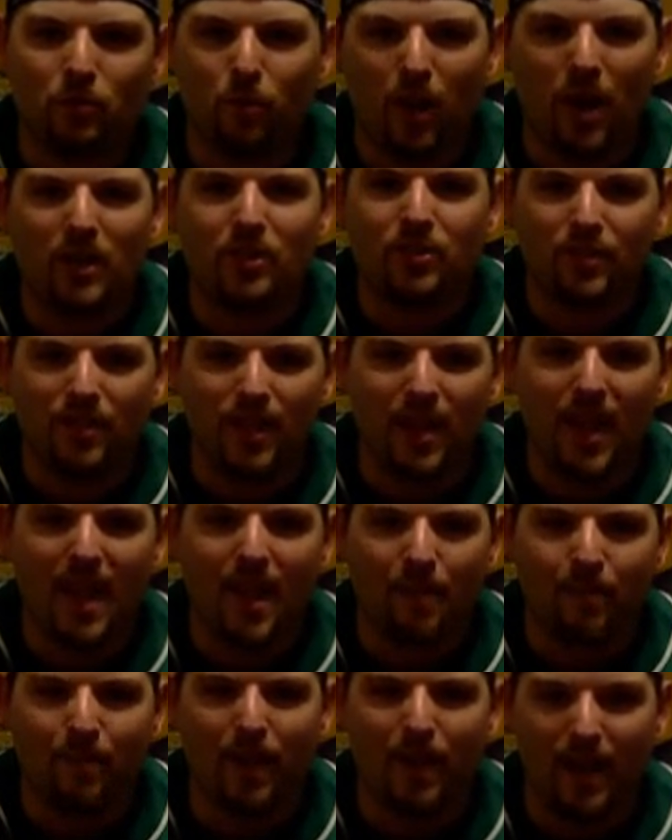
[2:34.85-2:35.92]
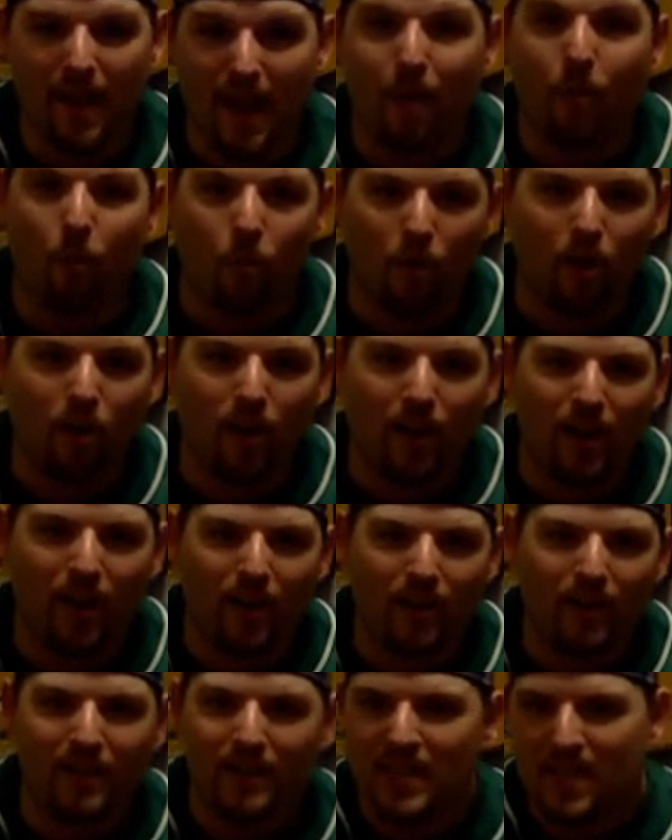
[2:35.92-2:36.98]
watch the game at work
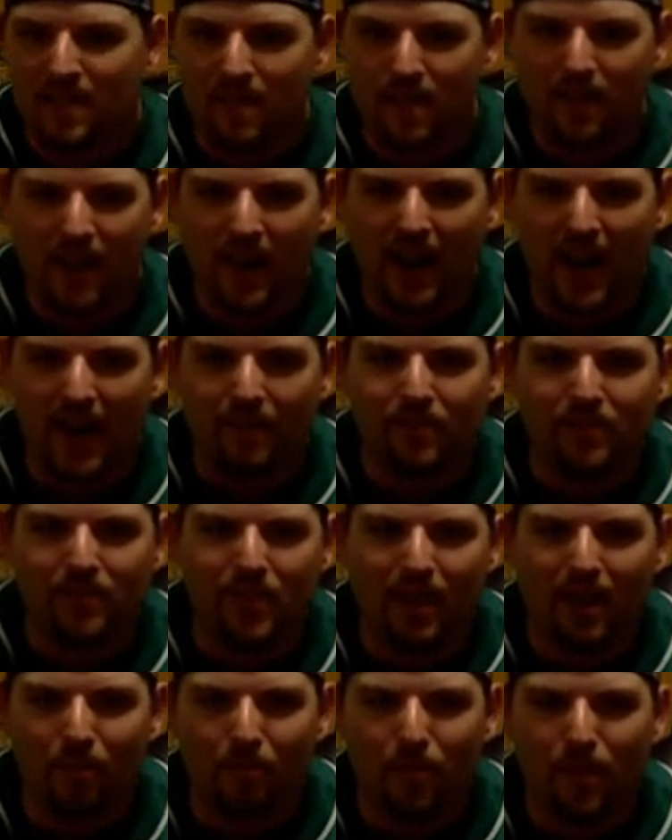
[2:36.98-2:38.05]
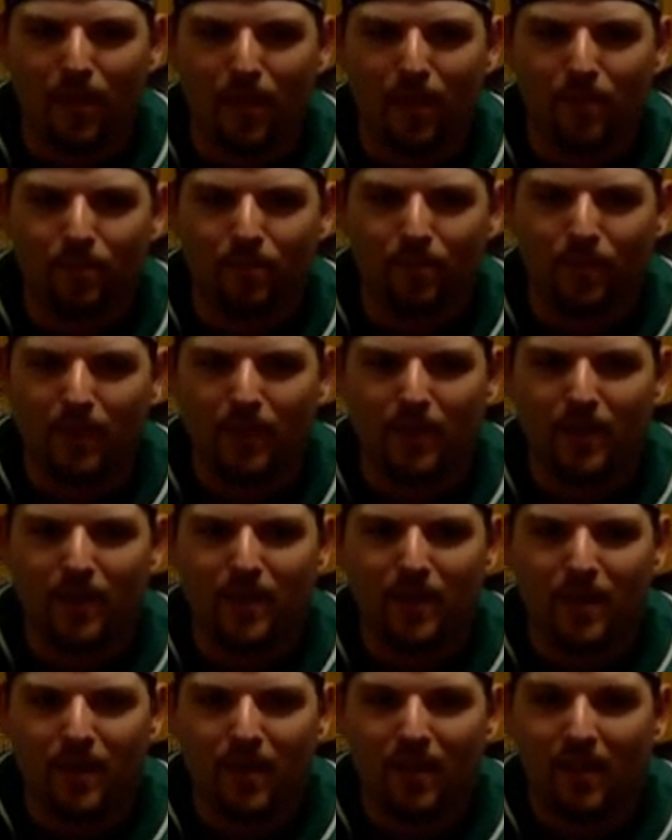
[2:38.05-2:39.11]
on a TV that I have set up there, and
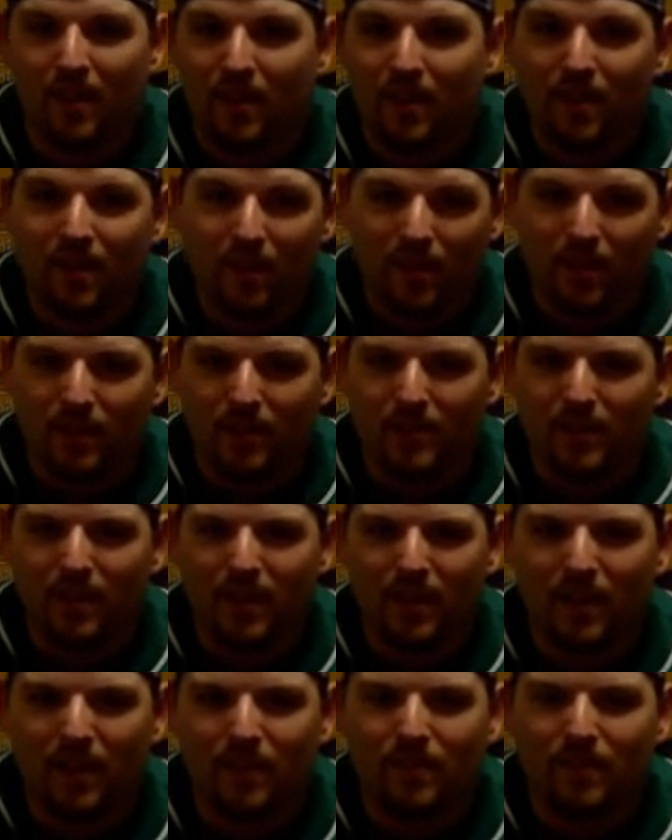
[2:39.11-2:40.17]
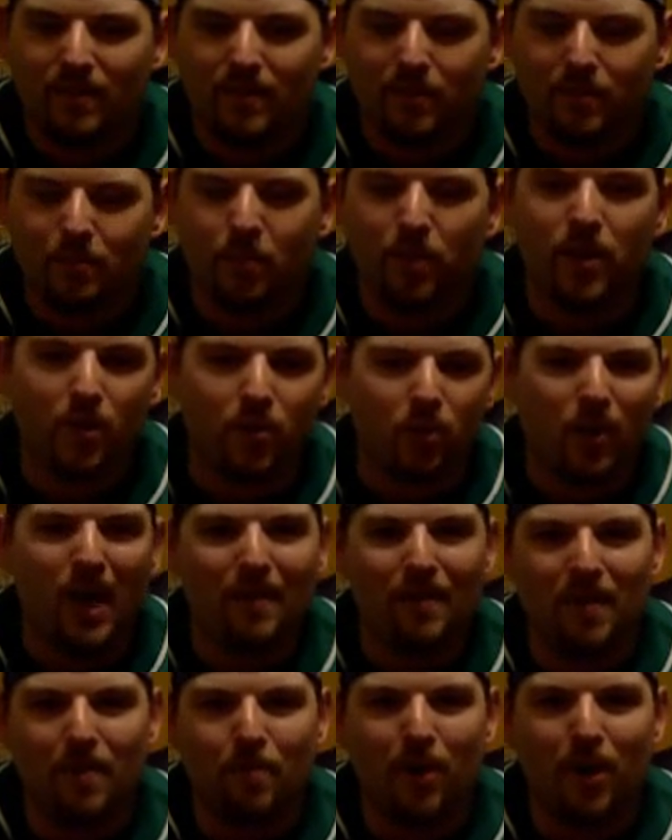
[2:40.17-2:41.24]
it's pretty cool
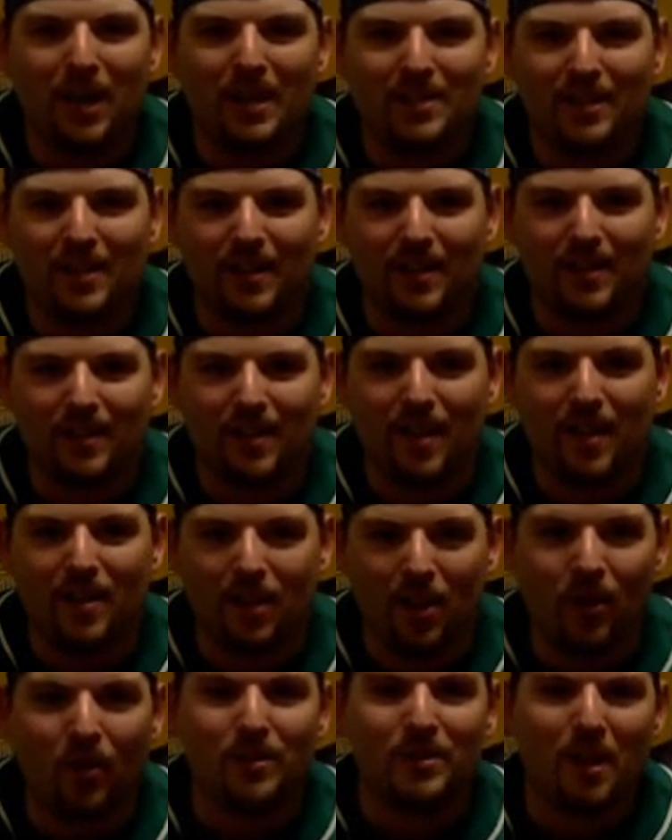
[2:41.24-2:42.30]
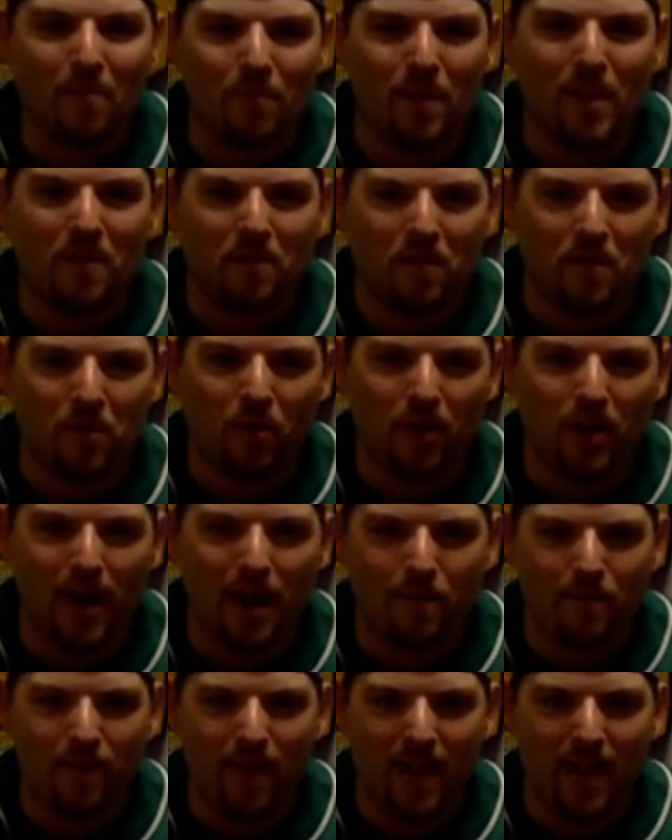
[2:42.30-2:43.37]
having a boss that knows how big of a Notre
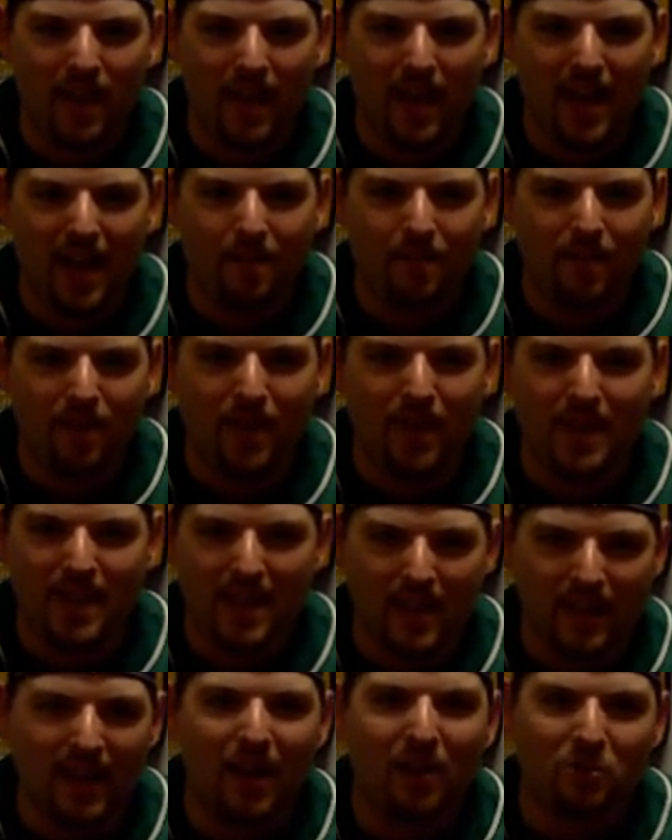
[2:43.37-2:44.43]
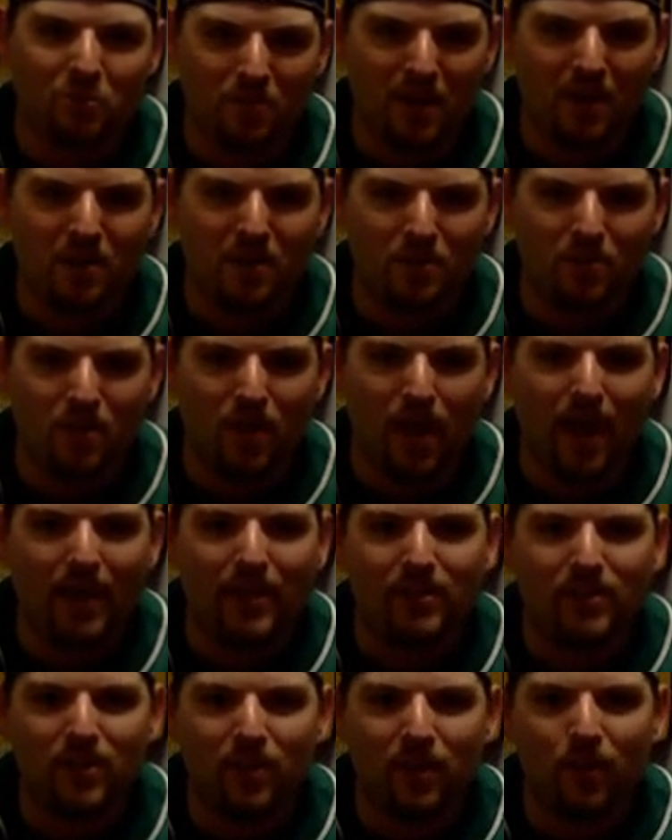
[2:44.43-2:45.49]
Dame fan I am and that he allows me to do that.
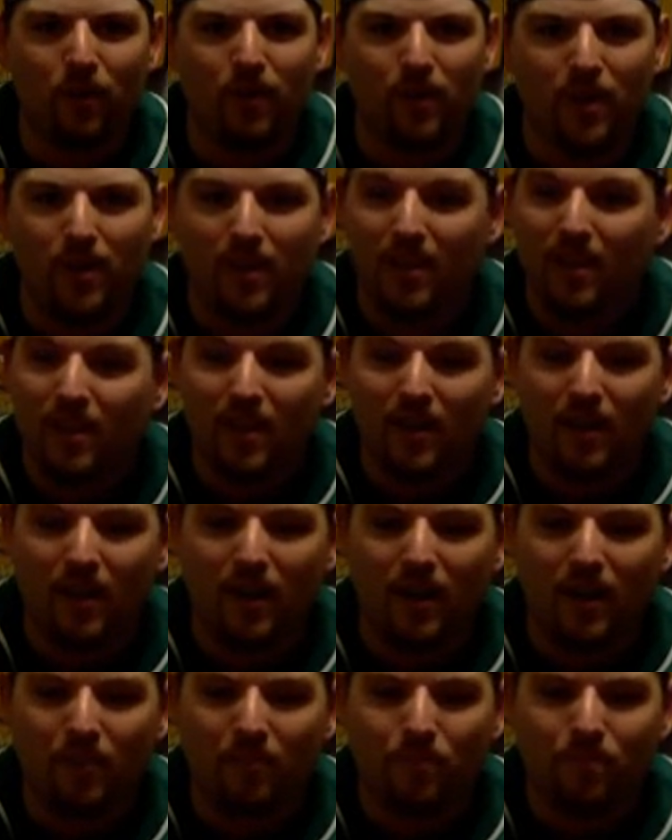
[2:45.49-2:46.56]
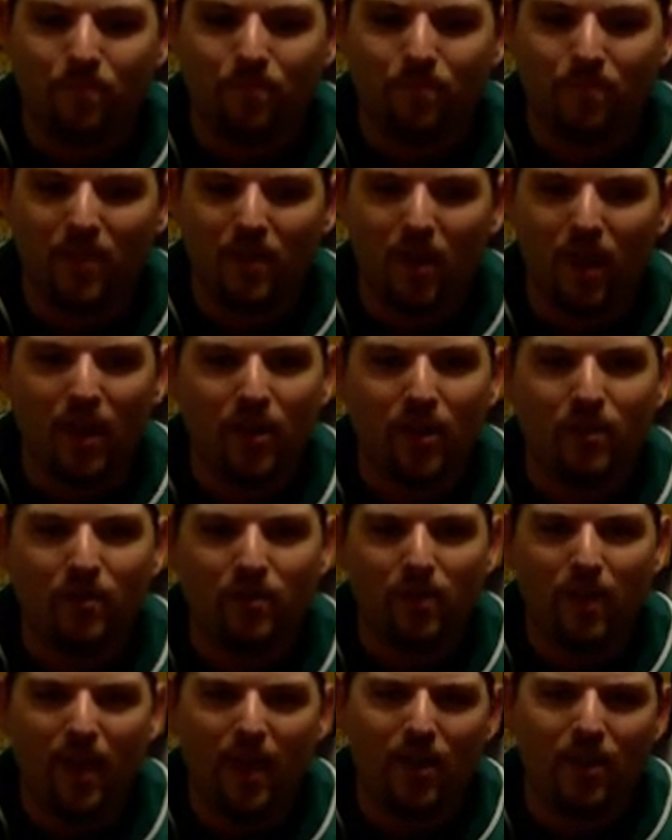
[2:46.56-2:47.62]
So, I
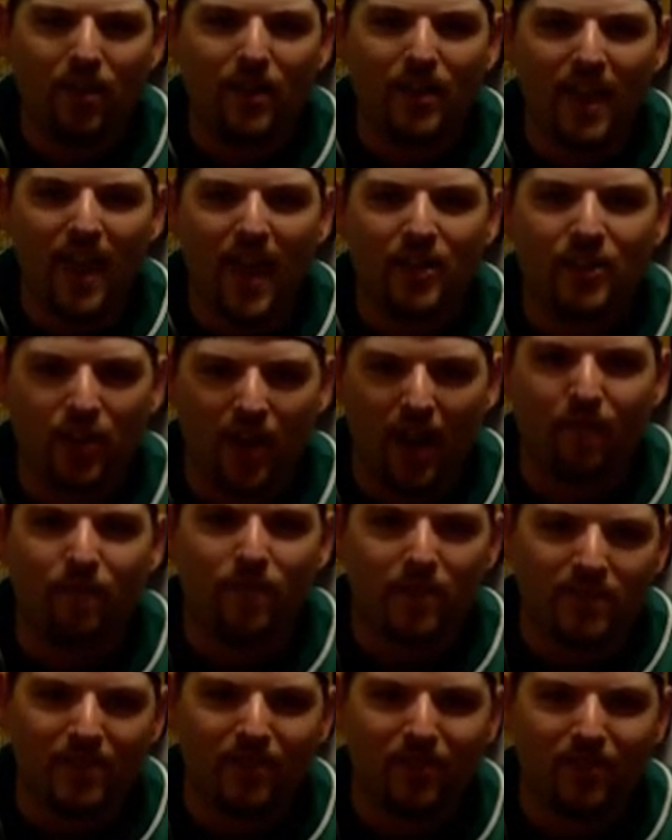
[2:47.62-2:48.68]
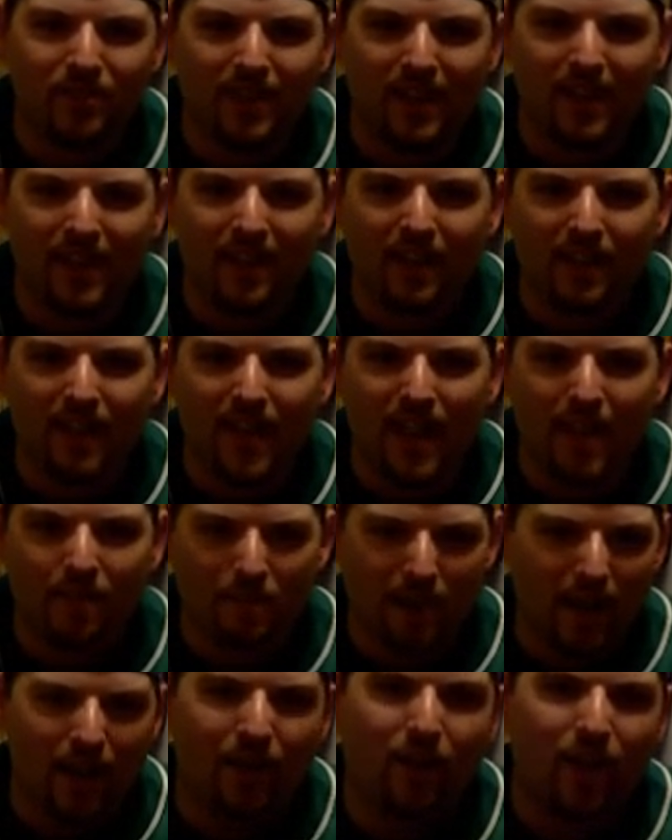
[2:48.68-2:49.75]
couldn't catch every single second of the game,
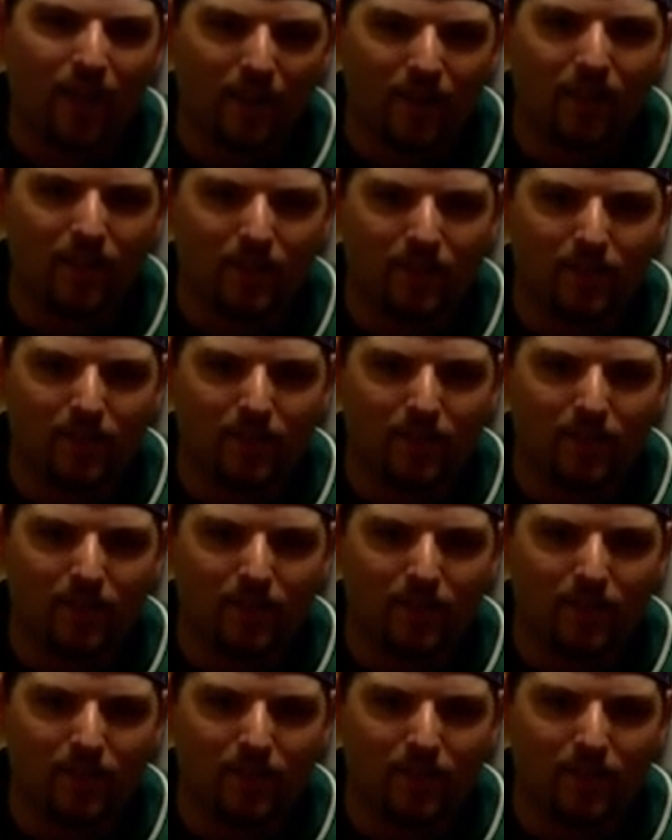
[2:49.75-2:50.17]
but I caught